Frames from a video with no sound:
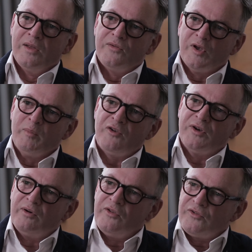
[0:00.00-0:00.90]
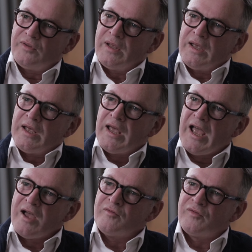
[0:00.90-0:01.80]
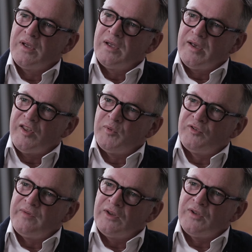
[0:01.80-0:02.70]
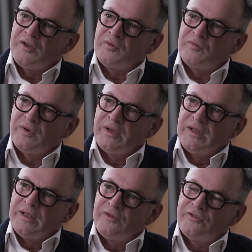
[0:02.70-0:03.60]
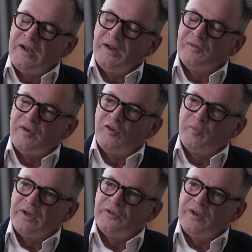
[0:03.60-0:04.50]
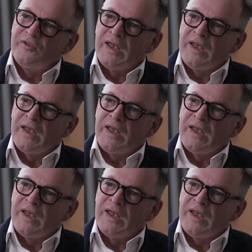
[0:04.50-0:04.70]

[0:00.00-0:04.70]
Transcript: So motor neurons have a specific set of cellular vulnerabilities.